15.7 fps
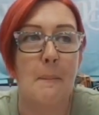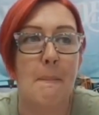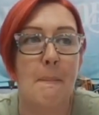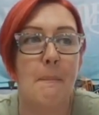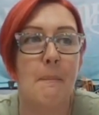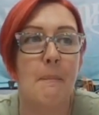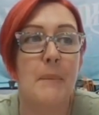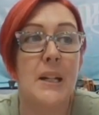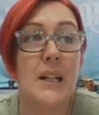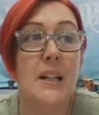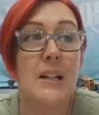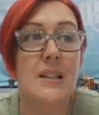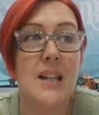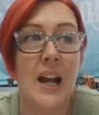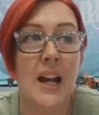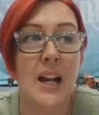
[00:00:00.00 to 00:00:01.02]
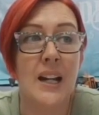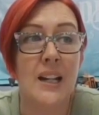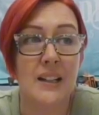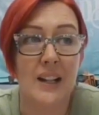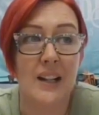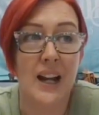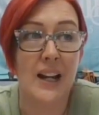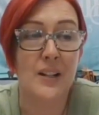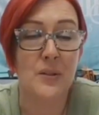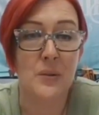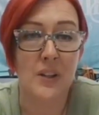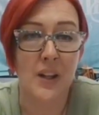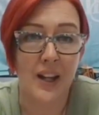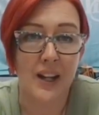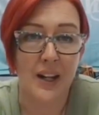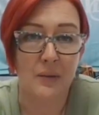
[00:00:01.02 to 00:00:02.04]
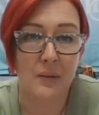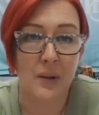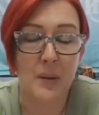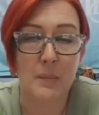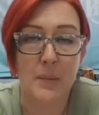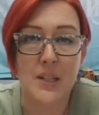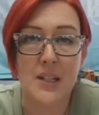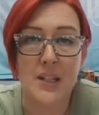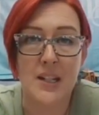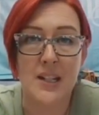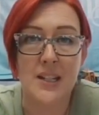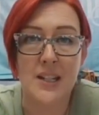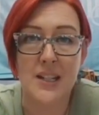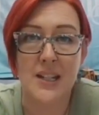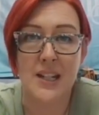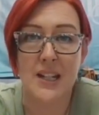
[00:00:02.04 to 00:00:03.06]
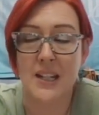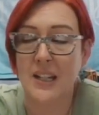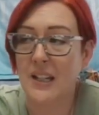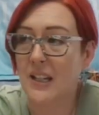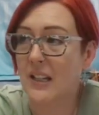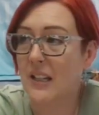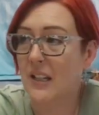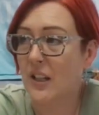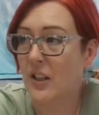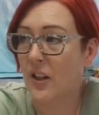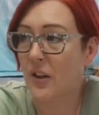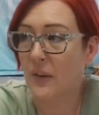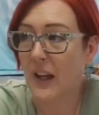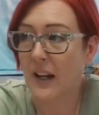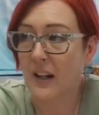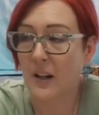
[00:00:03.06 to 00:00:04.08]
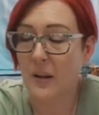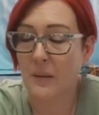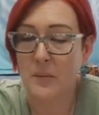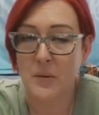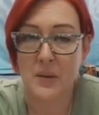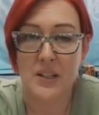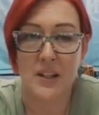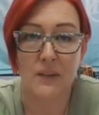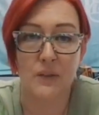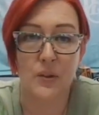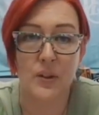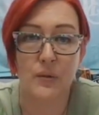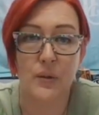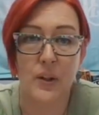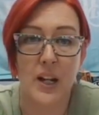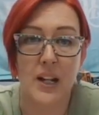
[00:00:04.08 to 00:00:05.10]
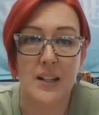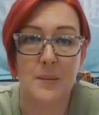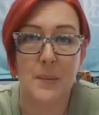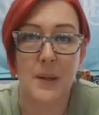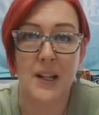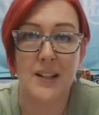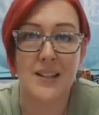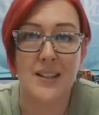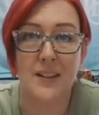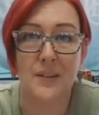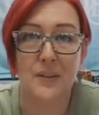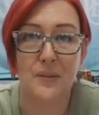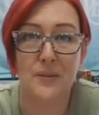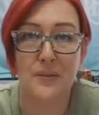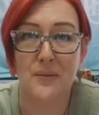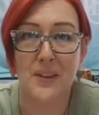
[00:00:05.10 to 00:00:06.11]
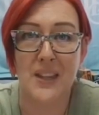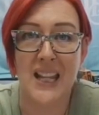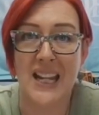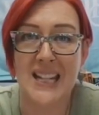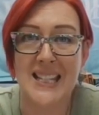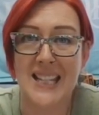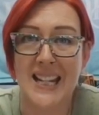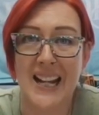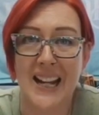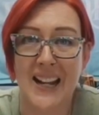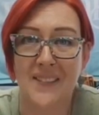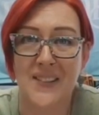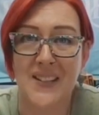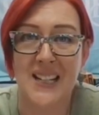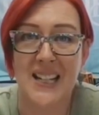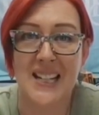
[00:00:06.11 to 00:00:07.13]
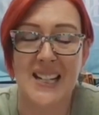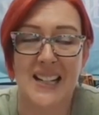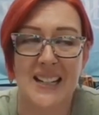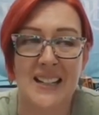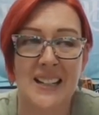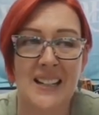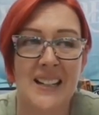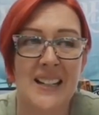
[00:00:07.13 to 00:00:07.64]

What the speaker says: Because I do a lot. I run a business and, that comes with several different aspects of things that I have to get done.